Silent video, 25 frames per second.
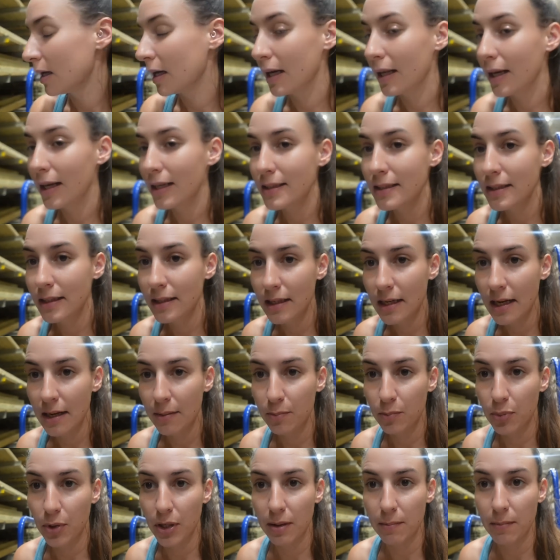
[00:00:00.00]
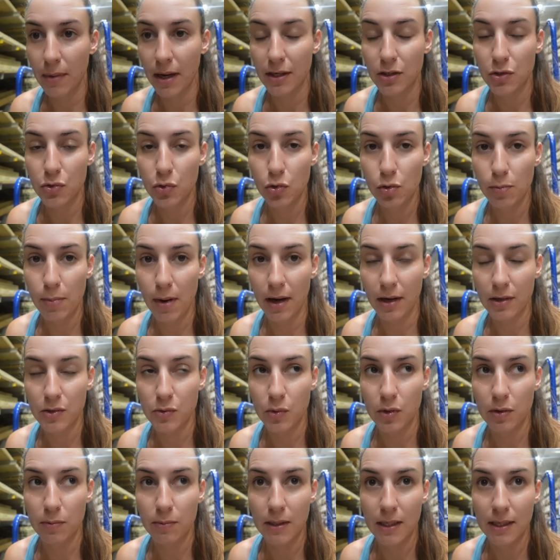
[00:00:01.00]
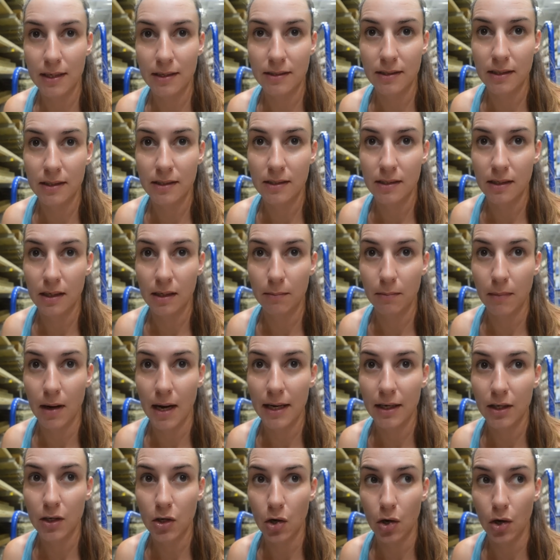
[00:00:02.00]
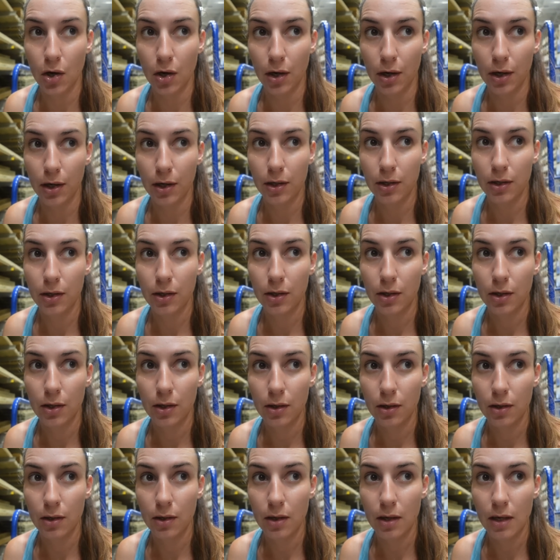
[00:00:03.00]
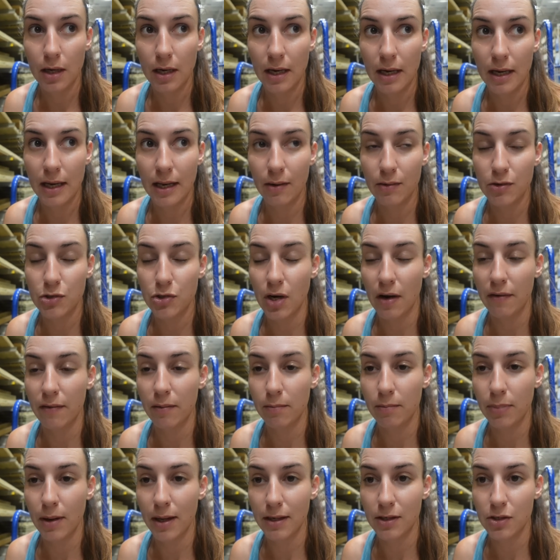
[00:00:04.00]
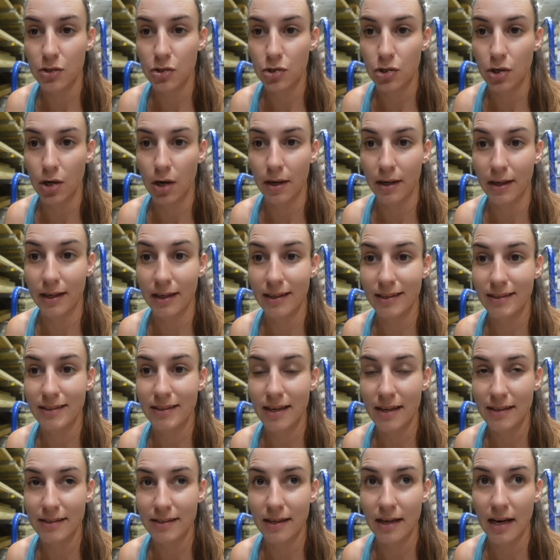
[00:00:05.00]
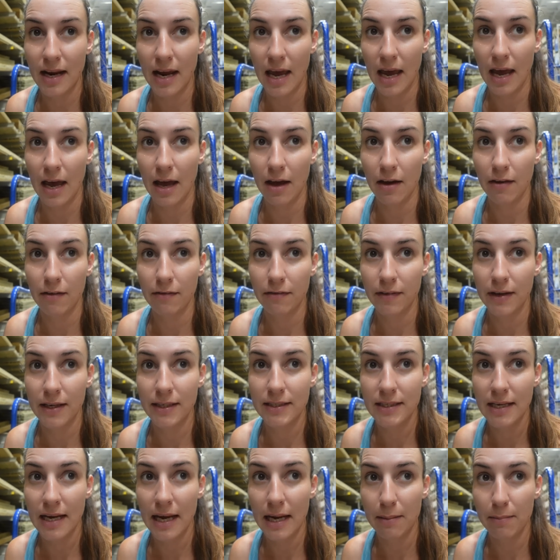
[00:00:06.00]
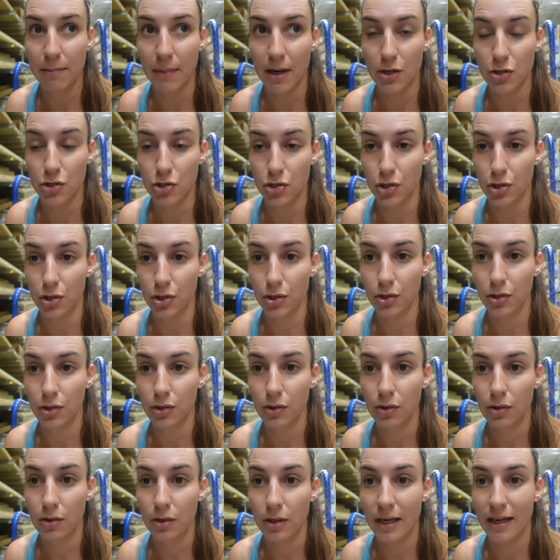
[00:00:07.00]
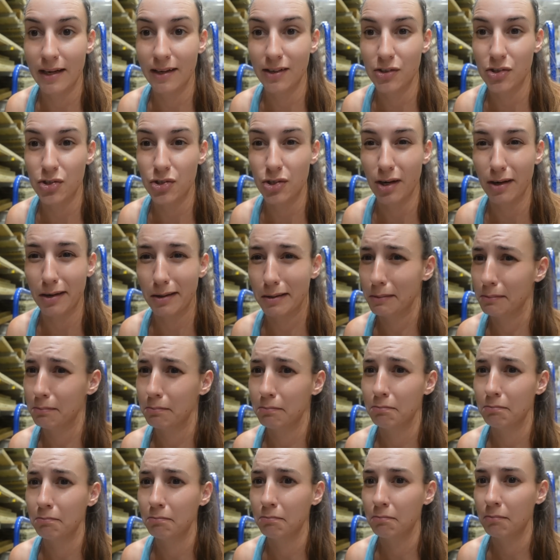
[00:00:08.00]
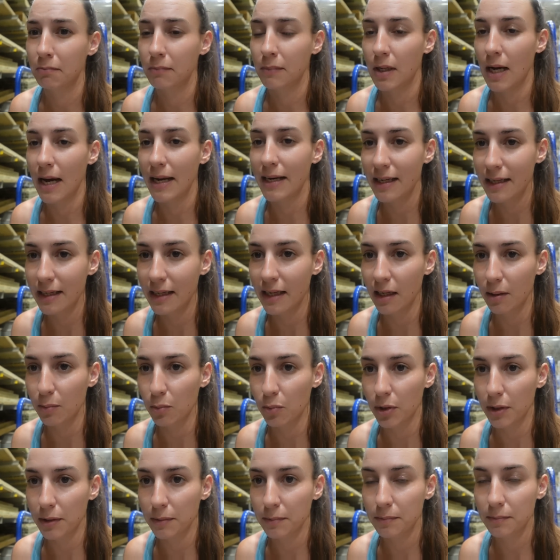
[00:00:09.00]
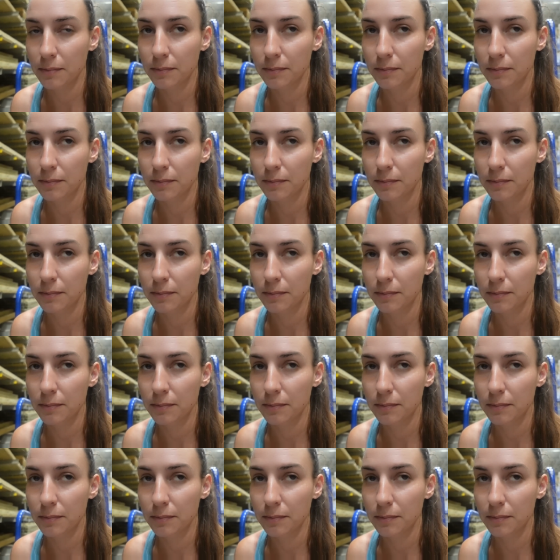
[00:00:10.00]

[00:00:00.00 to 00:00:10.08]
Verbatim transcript: And I didn't bring my toolbox with me because it's in my car and I was driving Buddy's truck and he doesn't have a tape measure in his truck. I need to get him one.